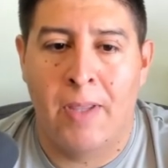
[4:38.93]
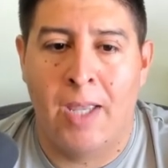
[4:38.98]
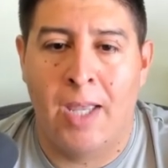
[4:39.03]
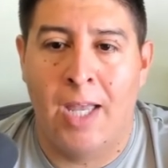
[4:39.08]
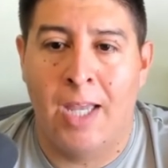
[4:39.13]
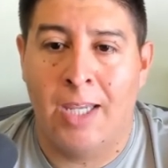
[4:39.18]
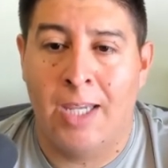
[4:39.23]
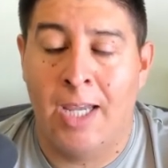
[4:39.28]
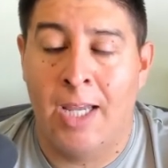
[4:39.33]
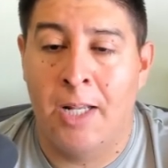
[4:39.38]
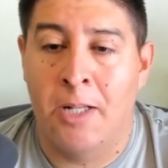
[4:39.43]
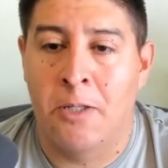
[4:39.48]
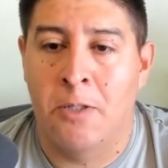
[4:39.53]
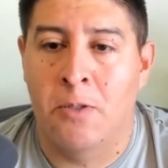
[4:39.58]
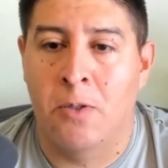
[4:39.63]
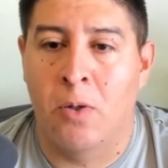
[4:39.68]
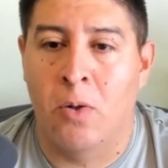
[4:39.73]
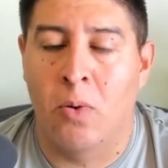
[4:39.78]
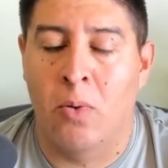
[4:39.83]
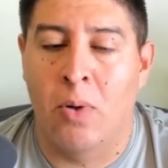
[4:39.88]
Again,
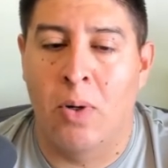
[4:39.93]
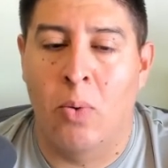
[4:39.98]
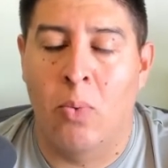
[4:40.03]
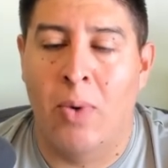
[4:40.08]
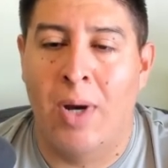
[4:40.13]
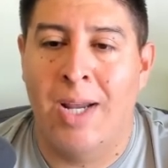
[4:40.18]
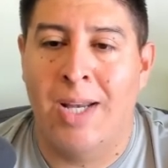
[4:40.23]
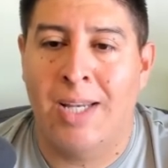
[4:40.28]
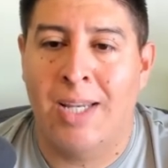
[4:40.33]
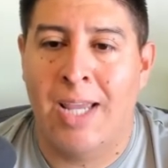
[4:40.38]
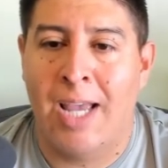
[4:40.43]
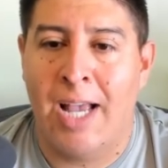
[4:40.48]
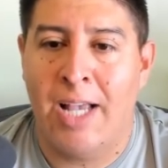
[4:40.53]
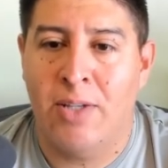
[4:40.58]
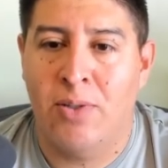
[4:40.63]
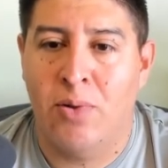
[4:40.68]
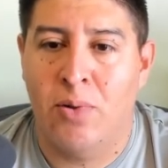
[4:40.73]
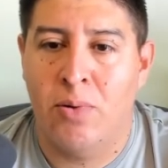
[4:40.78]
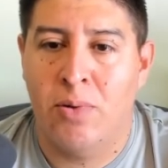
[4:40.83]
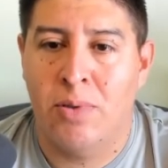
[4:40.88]
so white
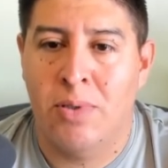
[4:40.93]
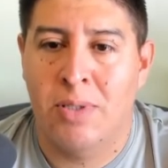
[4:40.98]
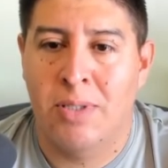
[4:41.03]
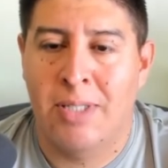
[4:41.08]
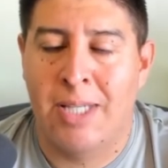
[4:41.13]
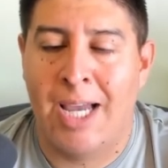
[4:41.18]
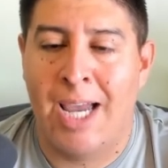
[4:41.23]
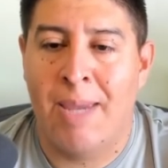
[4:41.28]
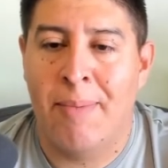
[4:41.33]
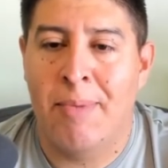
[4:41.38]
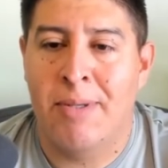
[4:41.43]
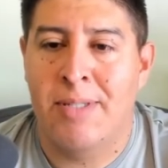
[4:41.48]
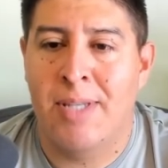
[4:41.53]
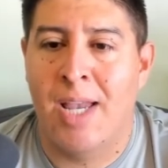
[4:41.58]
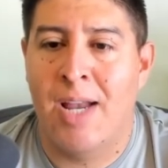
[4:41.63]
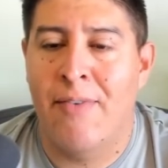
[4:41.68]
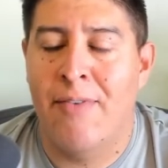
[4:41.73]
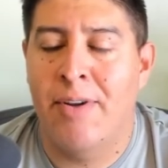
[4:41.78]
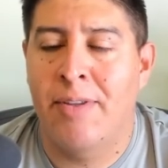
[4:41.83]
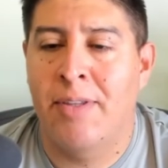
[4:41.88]
castles. Time is
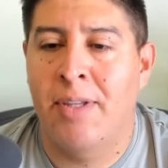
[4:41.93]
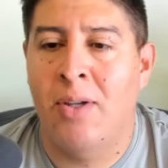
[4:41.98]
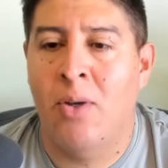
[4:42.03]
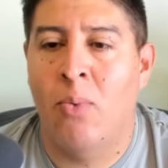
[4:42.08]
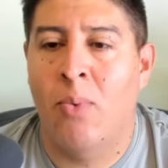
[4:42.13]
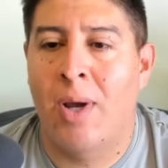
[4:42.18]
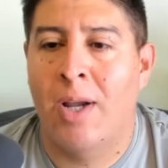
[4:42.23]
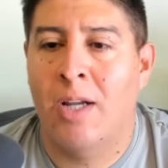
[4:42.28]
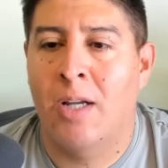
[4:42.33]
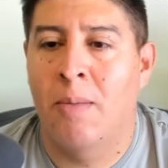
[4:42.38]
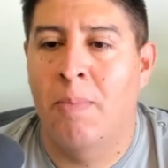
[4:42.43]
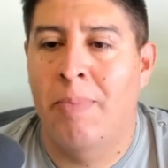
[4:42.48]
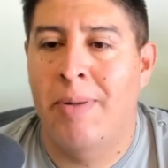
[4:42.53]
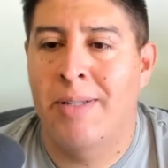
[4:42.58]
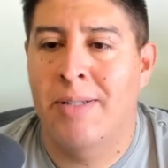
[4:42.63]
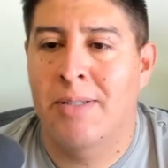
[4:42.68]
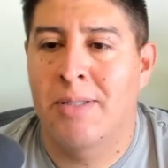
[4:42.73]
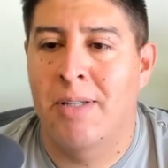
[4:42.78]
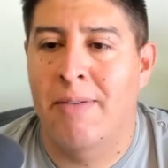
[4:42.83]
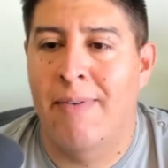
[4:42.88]
everything. White
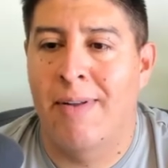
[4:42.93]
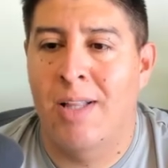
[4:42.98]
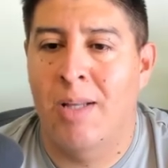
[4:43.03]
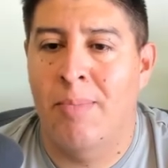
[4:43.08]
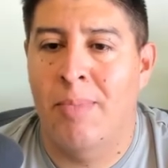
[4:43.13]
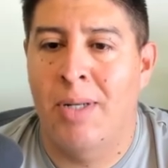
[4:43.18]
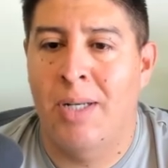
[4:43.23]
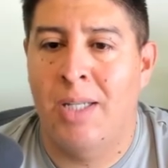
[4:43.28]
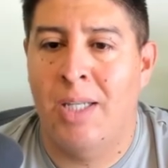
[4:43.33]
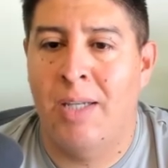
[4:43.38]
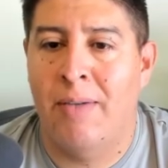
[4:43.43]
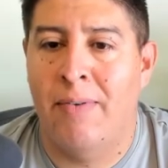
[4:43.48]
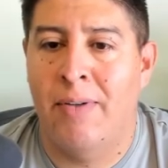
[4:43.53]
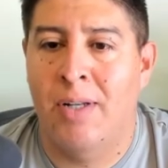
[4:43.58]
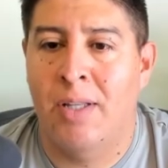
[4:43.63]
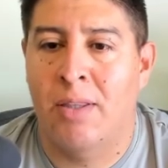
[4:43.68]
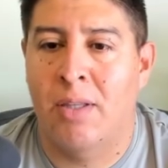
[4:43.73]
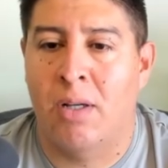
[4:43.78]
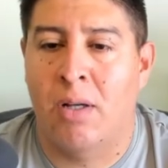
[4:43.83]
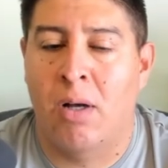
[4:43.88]
completes his development even
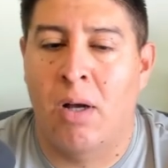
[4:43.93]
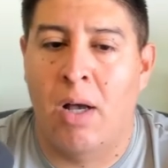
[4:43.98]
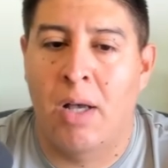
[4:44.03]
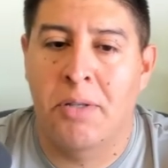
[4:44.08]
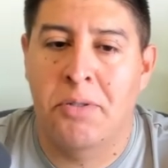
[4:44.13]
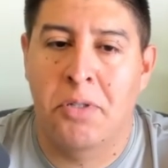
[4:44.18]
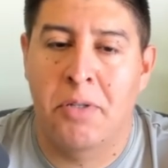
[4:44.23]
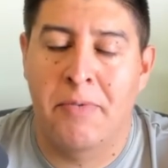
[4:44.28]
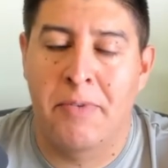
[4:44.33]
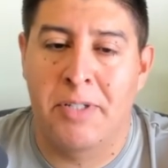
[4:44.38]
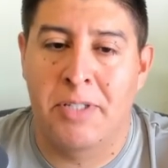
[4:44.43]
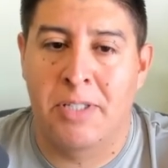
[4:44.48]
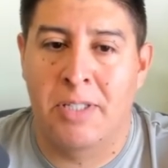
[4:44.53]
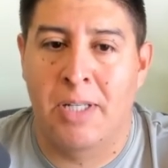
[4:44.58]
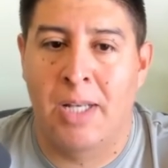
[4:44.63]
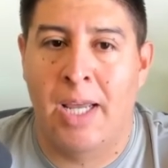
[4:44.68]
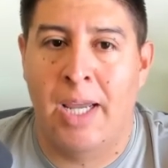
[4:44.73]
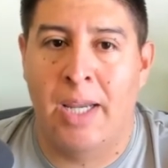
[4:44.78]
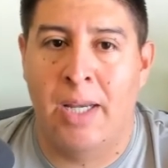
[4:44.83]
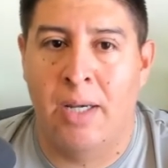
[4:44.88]
at the cost of his
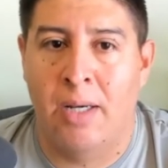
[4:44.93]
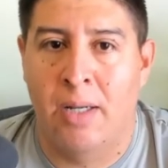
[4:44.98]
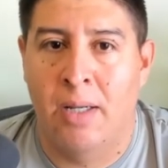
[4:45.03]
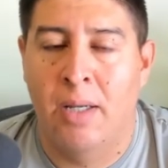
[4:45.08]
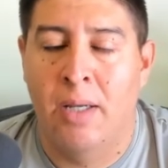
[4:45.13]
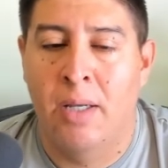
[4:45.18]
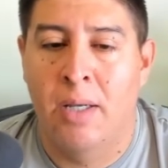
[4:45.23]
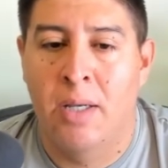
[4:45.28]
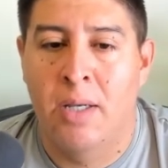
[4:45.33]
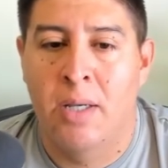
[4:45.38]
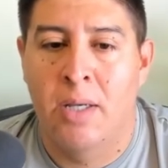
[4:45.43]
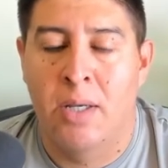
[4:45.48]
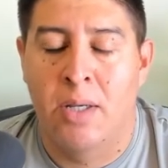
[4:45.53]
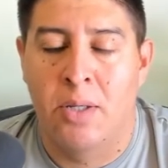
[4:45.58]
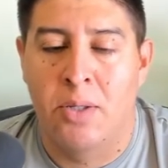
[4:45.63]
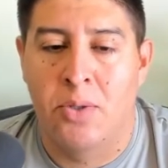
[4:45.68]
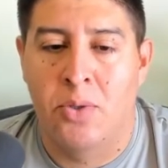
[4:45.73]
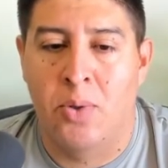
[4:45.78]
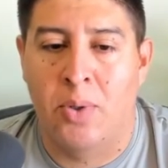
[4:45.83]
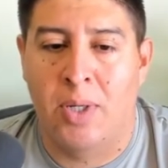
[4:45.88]
knight.
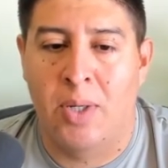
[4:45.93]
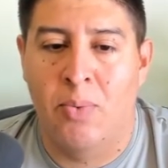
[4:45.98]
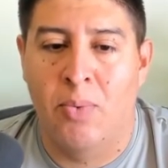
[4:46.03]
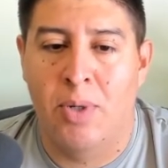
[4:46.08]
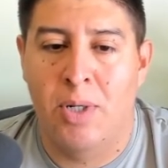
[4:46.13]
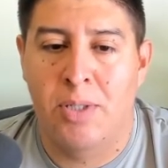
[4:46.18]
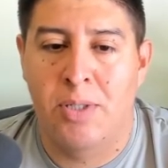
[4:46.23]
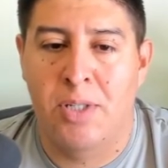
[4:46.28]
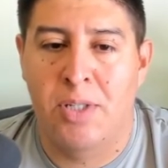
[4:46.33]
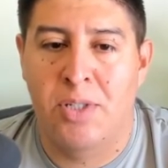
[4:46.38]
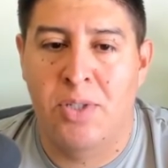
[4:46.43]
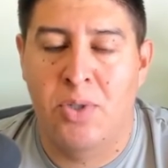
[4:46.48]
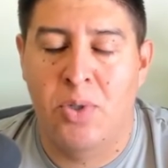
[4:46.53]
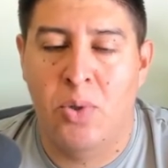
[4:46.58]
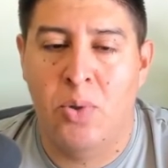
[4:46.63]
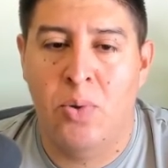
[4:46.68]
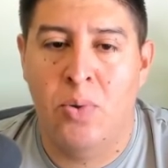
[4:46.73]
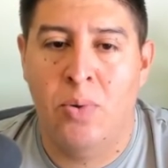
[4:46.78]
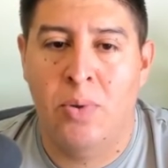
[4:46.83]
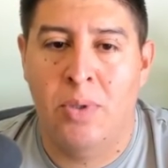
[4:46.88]
So again, what does this
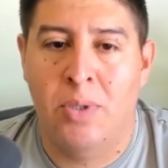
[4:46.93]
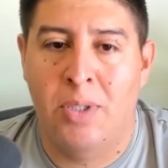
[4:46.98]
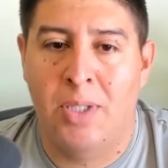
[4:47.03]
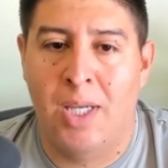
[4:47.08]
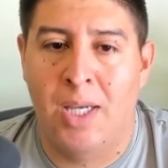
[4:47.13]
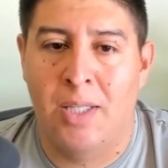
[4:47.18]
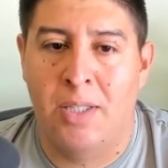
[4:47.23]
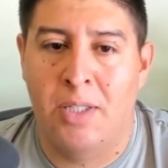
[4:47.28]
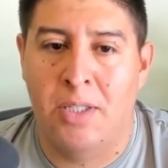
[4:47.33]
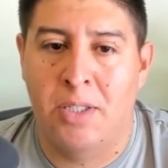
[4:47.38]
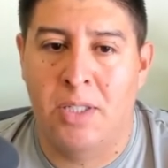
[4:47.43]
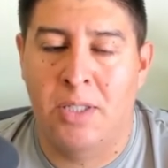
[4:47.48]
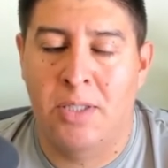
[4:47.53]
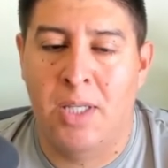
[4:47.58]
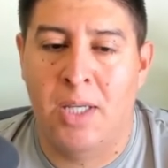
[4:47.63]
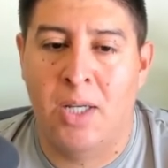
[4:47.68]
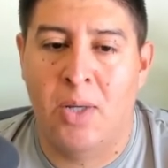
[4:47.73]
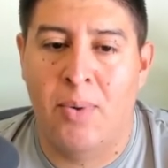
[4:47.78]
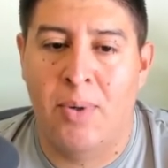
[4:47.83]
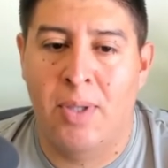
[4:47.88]
do? Yeah, he's going
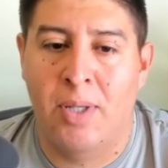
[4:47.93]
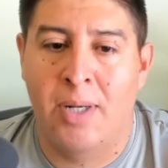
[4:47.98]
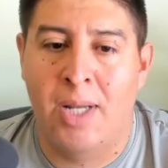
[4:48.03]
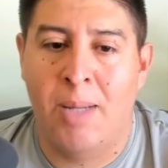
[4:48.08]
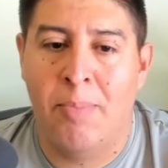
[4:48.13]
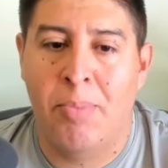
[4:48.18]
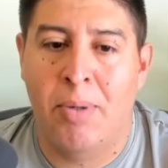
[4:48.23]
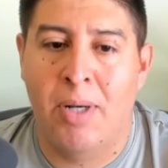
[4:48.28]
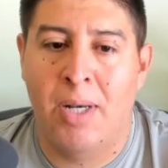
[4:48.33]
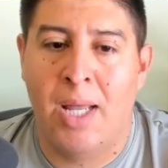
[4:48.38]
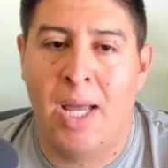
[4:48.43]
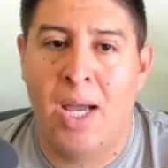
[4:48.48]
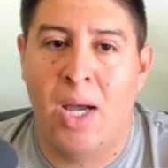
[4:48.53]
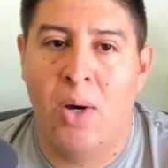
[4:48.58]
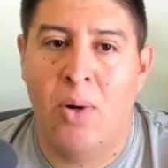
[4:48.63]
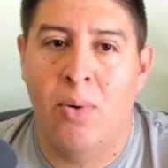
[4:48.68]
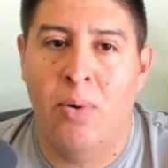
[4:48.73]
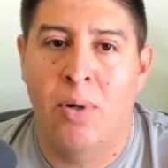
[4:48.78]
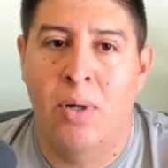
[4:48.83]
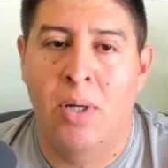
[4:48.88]
to take away the knight, but
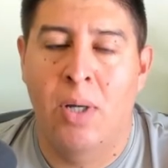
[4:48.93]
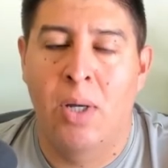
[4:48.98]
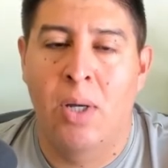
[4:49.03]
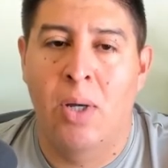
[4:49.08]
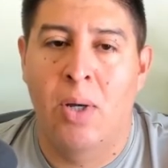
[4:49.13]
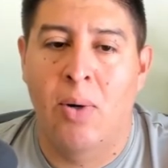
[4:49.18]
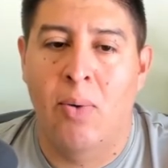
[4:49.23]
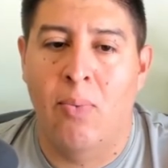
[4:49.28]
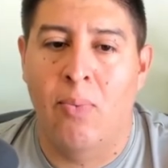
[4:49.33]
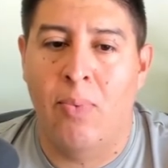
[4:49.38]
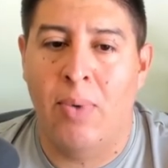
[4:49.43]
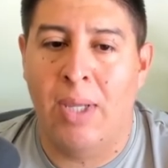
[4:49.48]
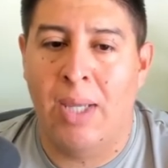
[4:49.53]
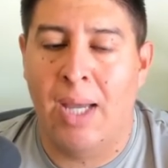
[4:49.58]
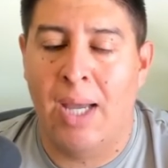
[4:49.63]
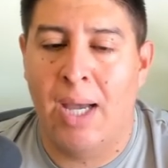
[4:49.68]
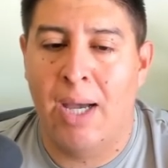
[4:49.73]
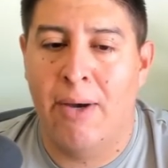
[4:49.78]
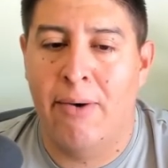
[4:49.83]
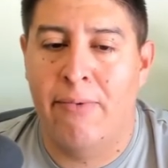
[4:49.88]
now we
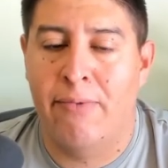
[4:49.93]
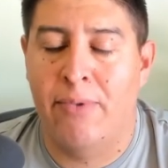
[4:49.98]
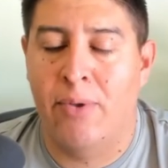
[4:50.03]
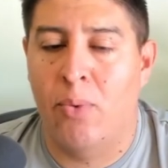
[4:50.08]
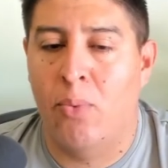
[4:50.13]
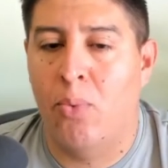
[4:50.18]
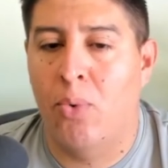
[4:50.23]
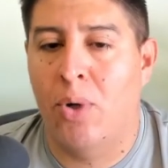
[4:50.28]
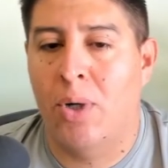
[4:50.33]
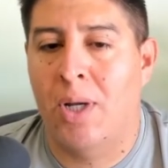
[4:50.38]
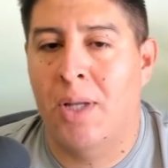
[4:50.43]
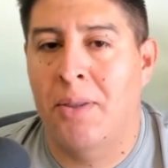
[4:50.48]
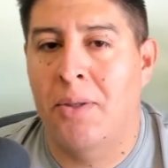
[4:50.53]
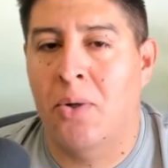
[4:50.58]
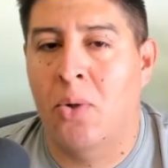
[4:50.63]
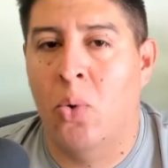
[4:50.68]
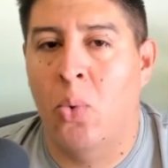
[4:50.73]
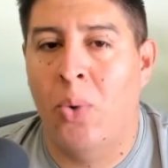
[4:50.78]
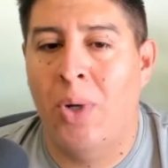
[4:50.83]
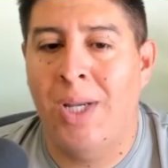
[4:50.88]
have the rook and the
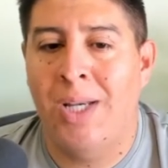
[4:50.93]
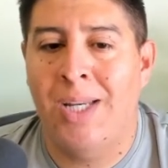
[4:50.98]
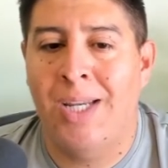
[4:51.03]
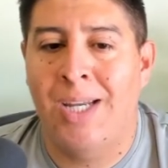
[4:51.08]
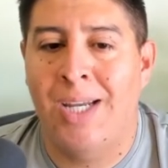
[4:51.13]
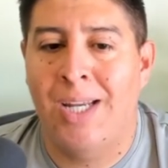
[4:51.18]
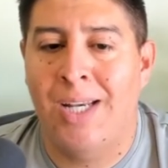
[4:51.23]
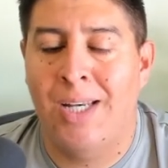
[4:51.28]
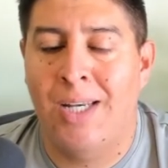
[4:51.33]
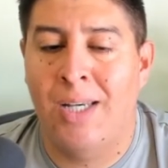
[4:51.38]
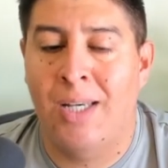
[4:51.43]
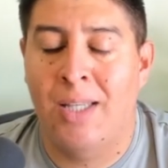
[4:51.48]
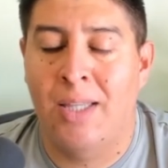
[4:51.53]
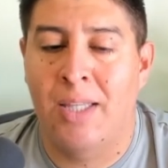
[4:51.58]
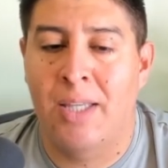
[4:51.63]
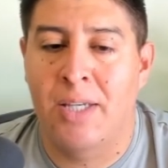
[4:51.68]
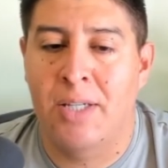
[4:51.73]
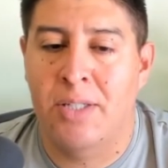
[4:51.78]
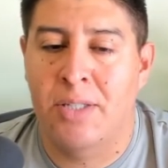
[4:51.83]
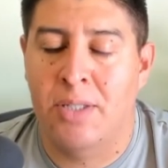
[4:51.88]
queen hitting
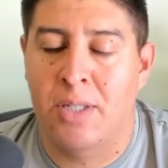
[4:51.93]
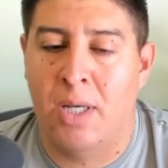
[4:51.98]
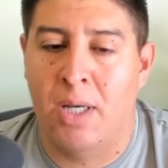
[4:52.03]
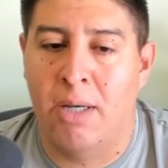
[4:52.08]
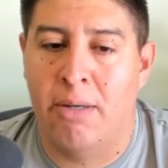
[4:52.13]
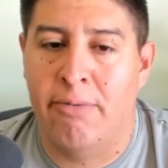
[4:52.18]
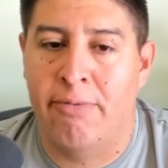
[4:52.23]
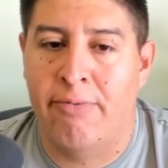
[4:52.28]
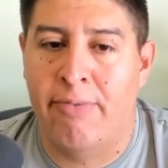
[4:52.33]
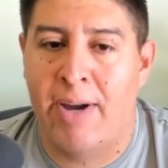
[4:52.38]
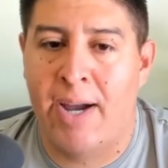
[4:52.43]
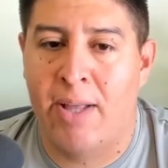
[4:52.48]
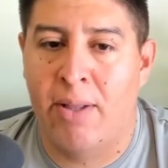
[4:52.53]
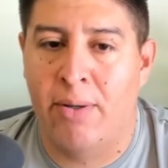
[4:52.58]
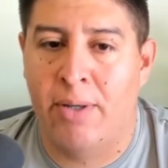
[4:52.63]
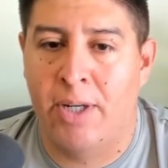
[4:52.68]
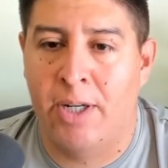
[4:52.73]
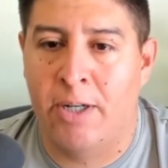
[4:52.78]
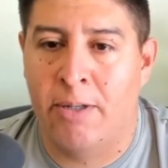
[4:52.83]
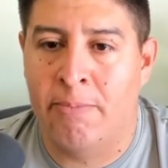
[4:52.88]
this file
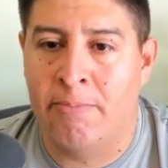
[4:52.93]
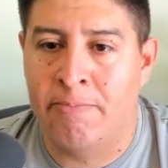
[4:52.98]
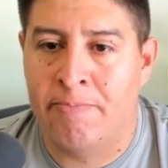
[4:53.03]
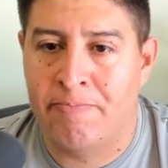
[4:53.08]
here.